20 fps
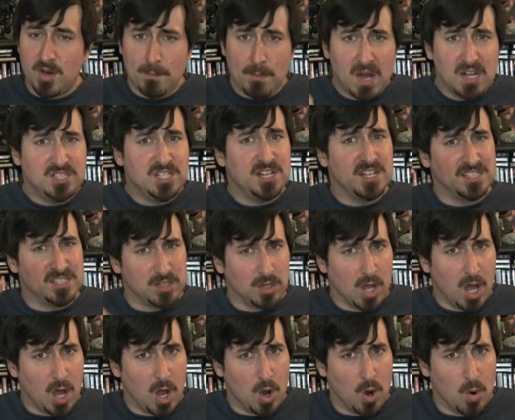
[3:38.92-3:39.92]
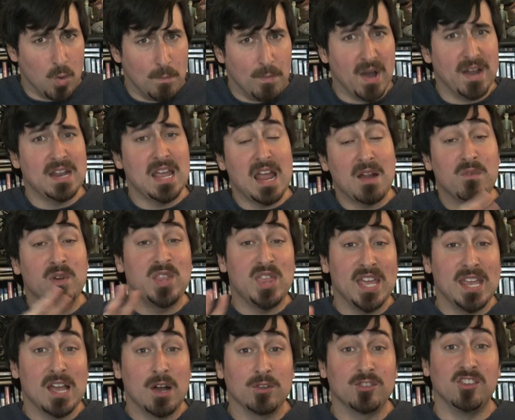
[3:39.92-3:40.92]
budget is low, but
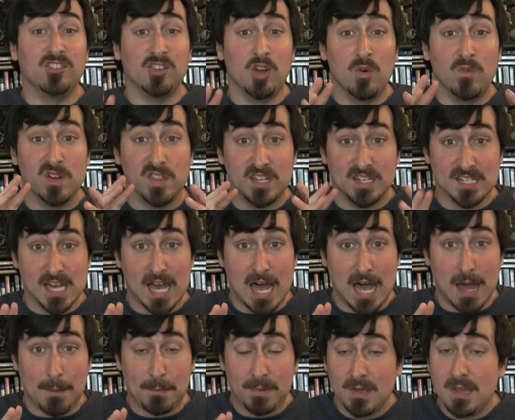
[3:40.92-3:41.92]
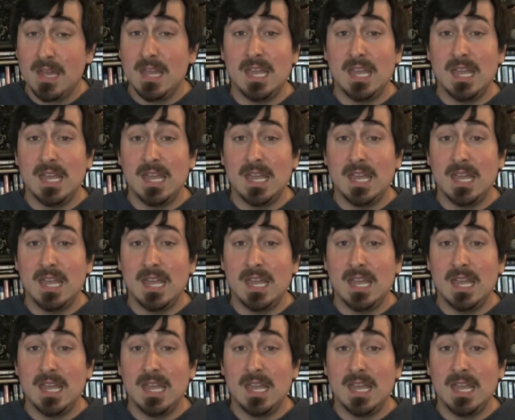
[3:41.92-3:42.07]
everything else is over the top.